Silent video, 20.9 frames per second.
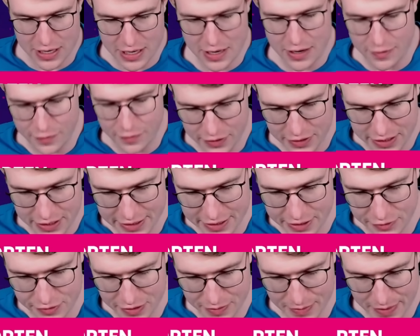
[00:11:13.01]
for
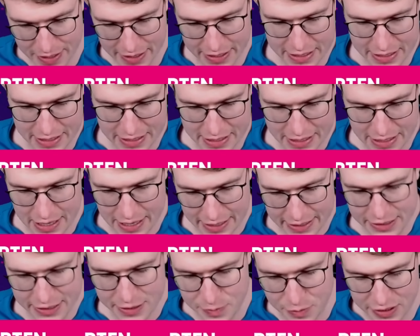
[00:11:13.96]
this, using my
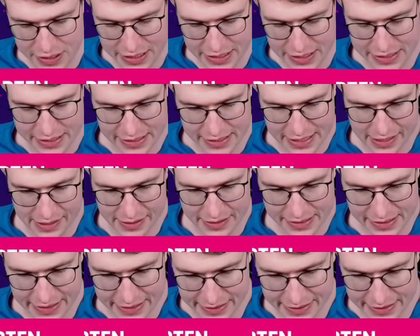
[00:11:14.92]
Ice Spirit here.
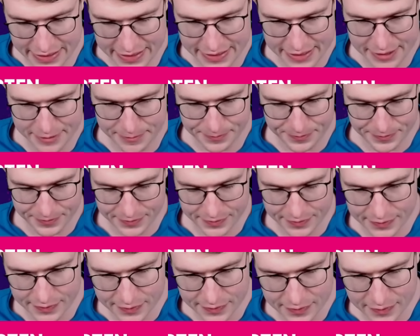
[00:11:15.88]
Skeletons like this.
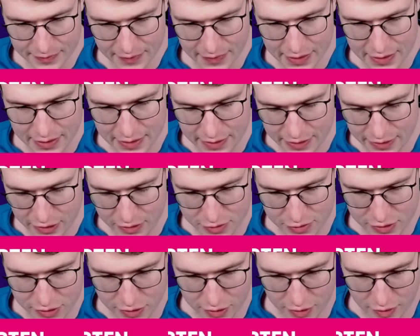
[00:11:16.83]
I'm
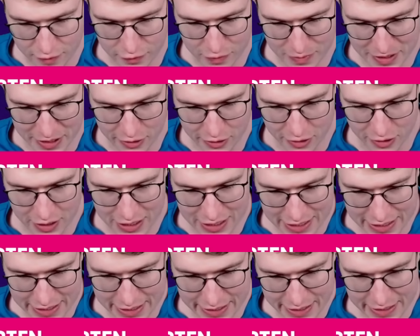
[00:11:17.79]
just going to go for my Log
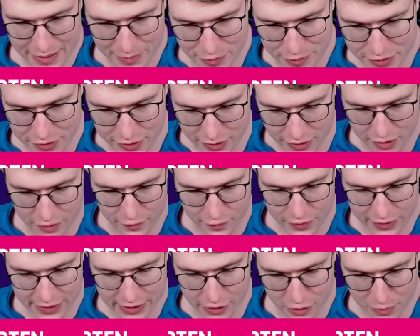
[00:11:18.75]
high here. I'm also going to go for
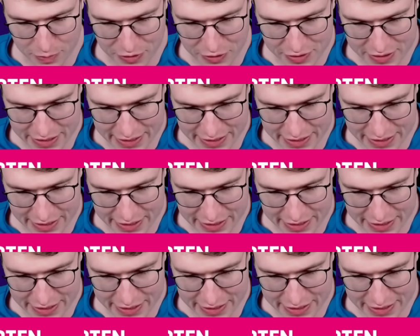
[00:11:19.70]
another Log because I